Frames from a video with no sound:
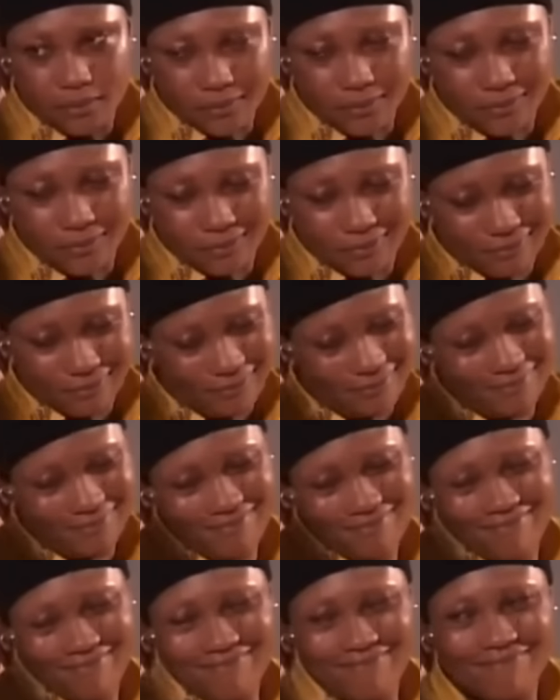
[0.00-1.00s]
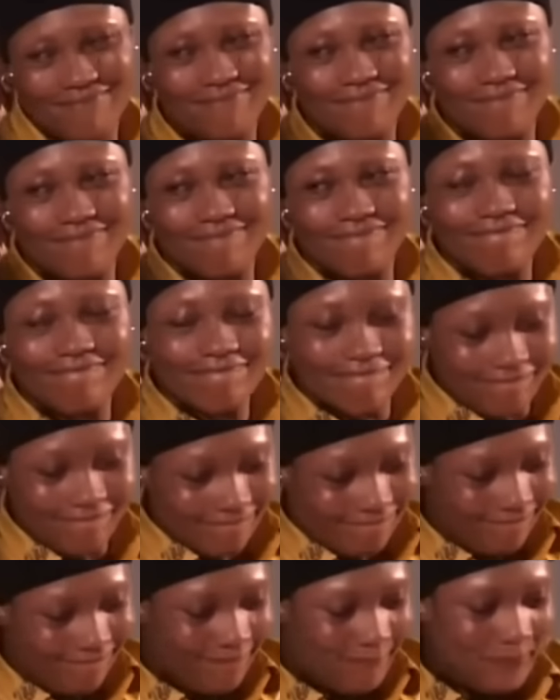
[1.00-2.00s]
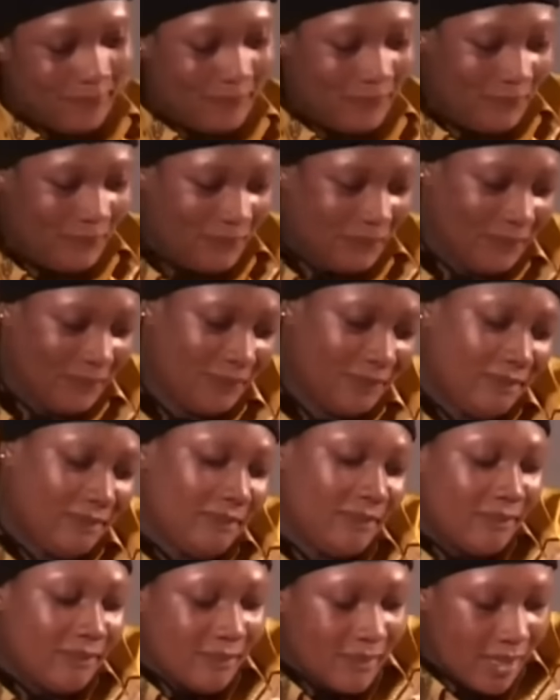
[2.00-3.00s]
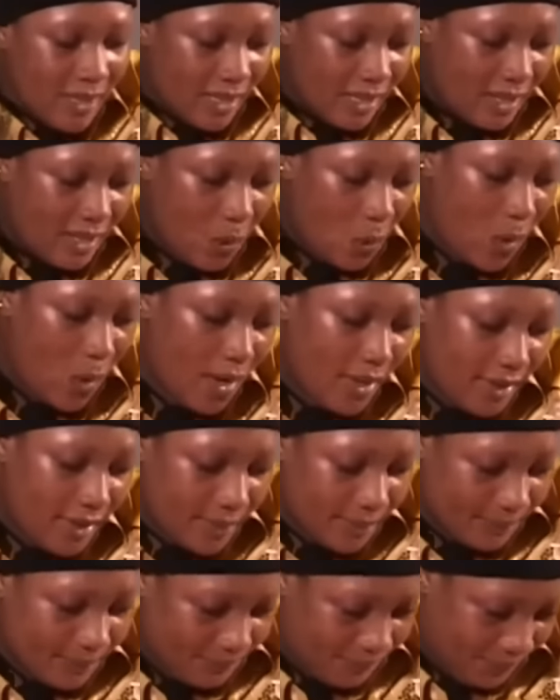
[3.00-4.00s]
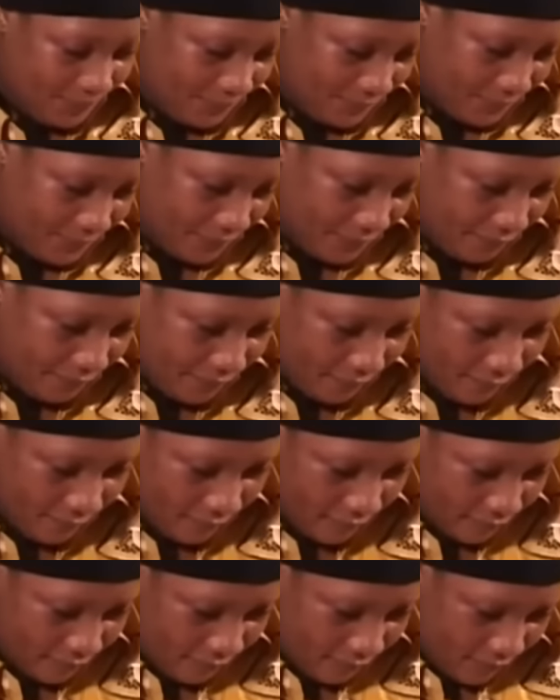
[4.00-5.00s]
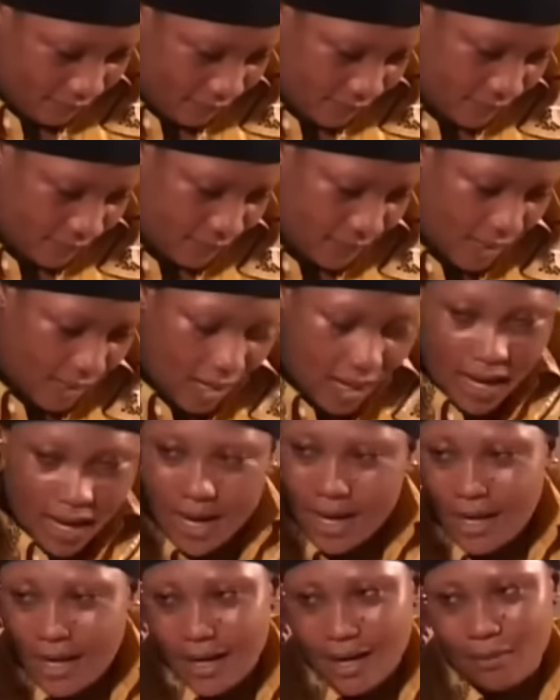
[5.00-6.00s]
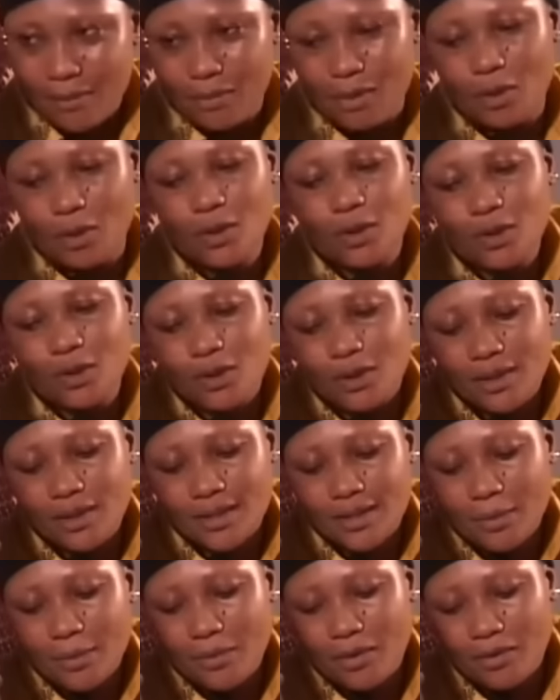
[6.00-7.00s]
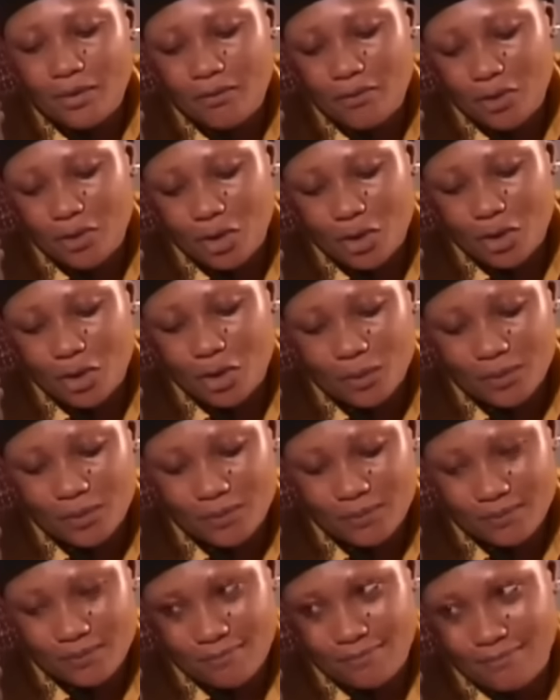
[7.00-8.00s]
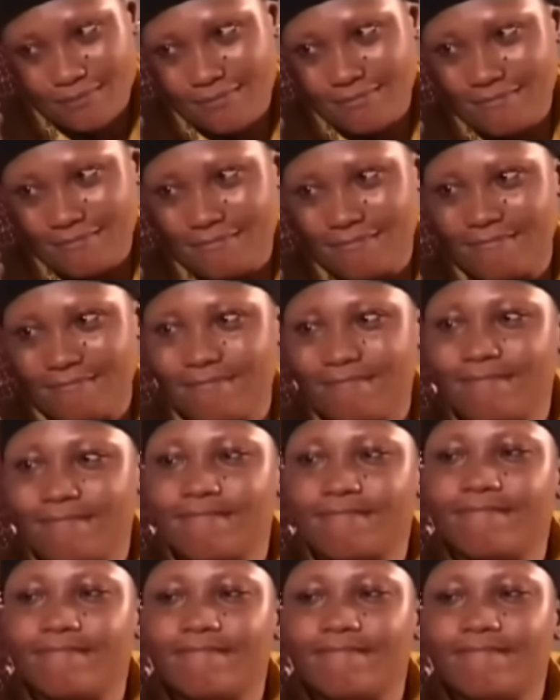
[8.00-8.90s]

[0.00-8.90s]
was made a punching bag as Emeka Ike would beat her up during every misunderstanding, even in front of people. It was when her husband beat her